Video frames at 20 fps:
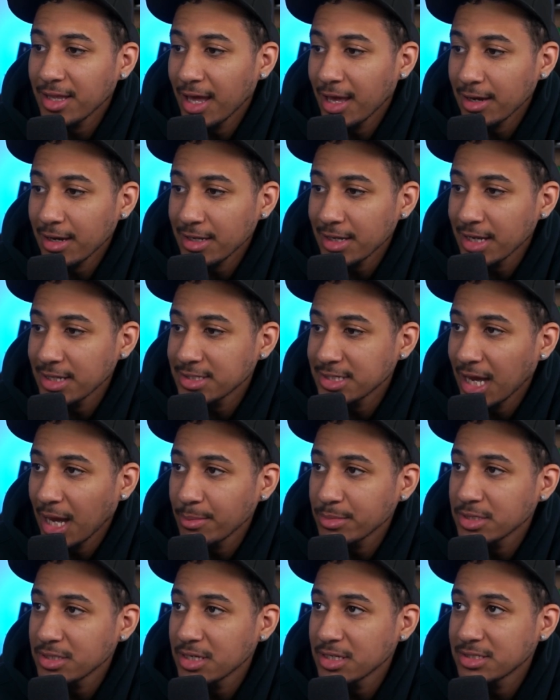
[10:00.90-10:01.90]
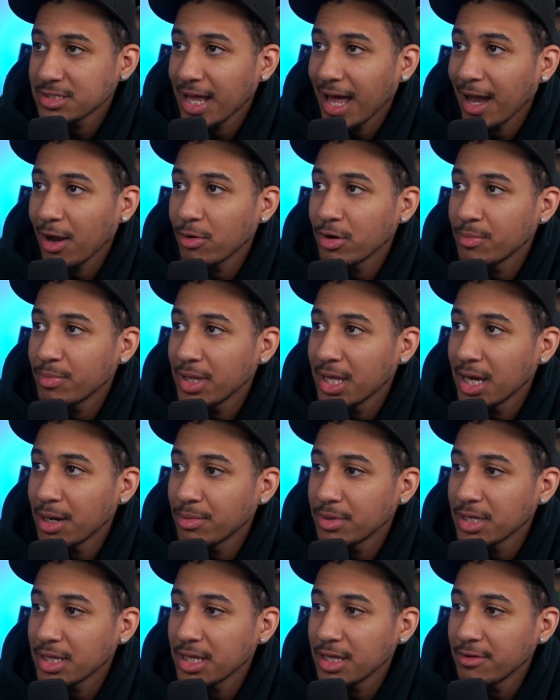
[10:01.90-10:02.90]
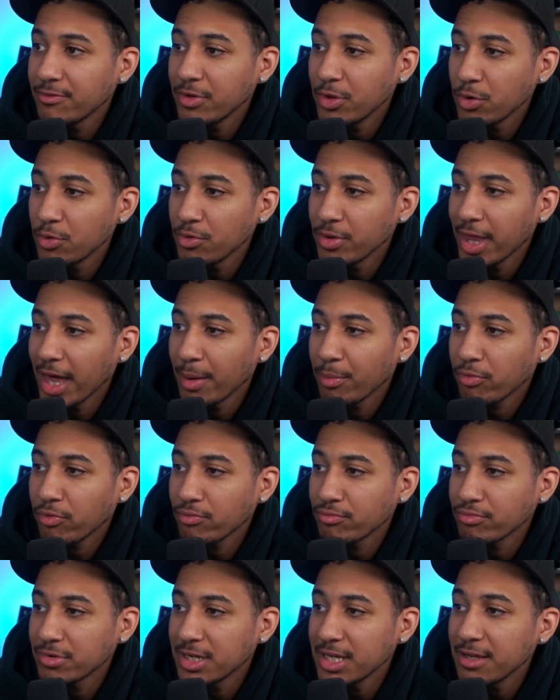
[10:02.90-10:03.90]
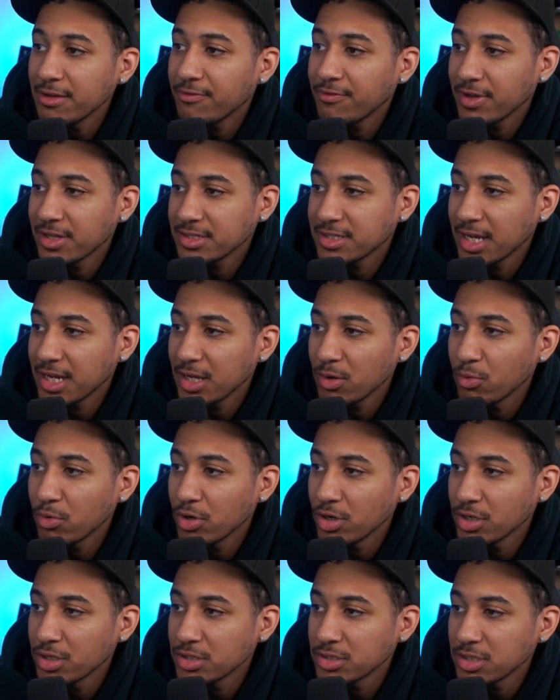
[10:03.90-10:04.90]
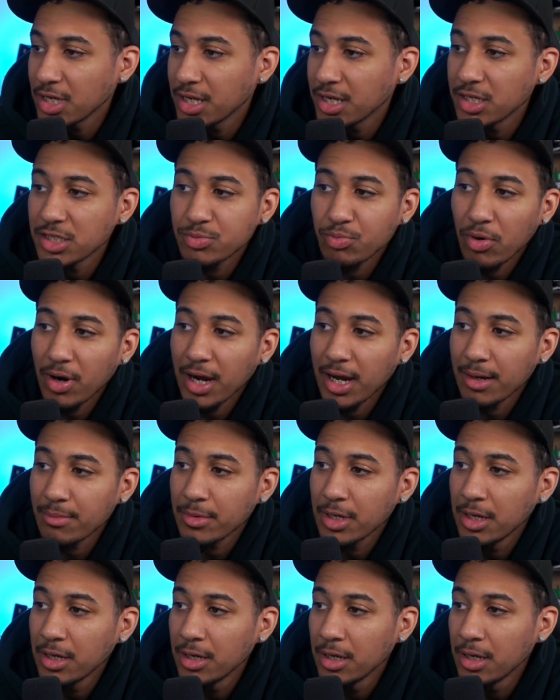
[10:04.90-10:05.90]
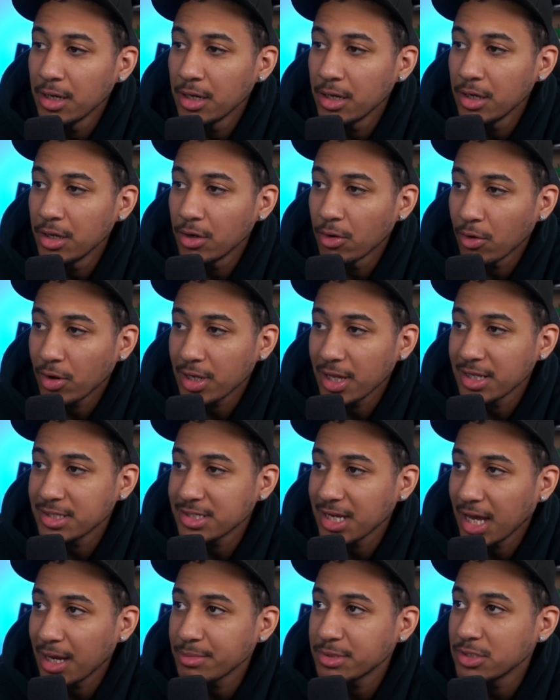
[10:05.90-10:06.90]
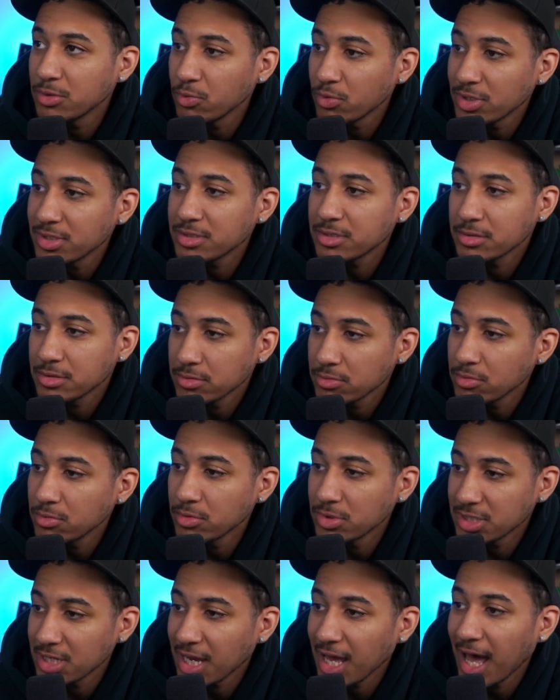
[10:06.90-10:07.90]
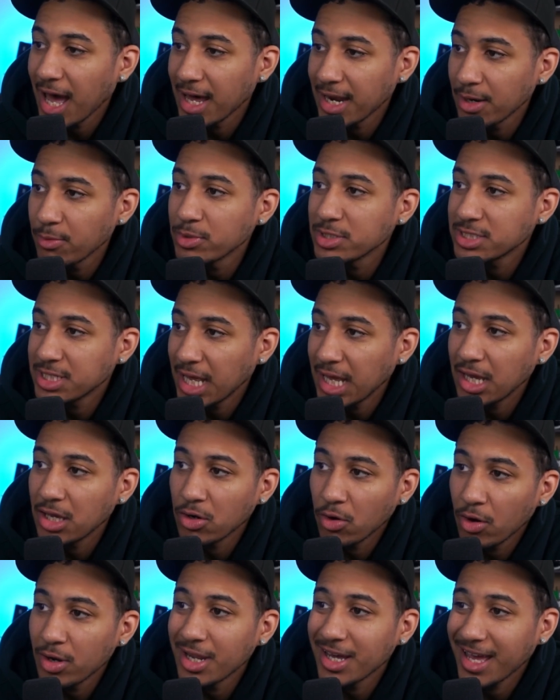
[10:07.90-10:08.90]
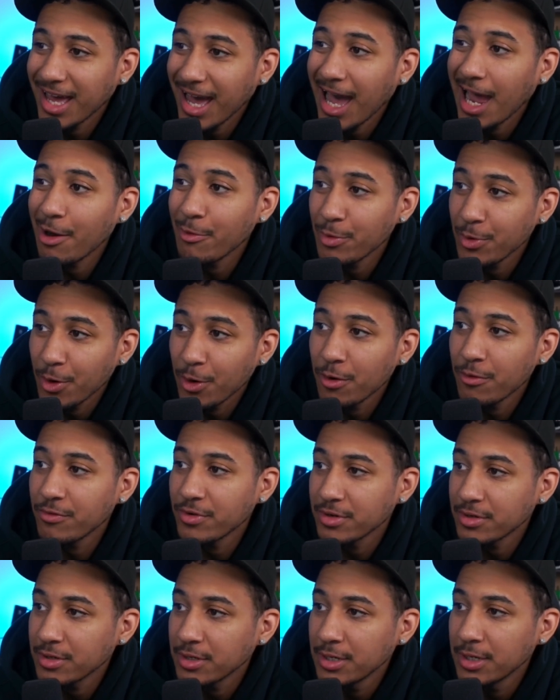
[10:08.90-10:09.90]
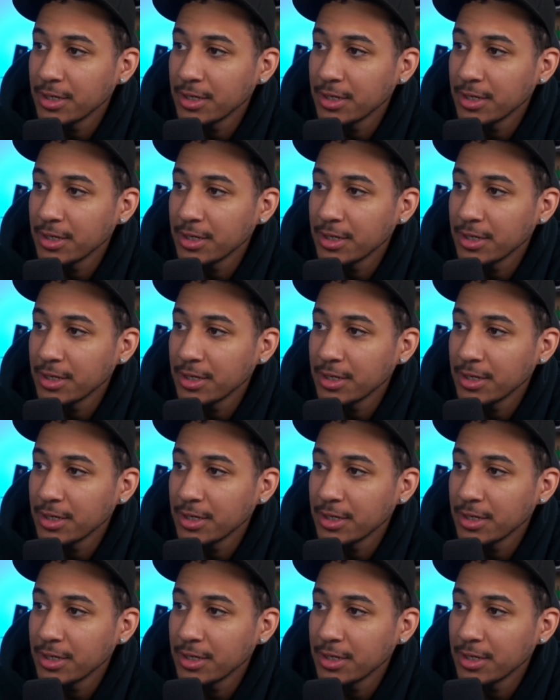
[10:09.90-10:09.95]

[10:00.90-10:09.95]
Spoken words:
that Klay Thompson is not going to be able to give you that defense that he was in his prime. You know, Klay Thompson was a guy that was taking on a Kyrie Irving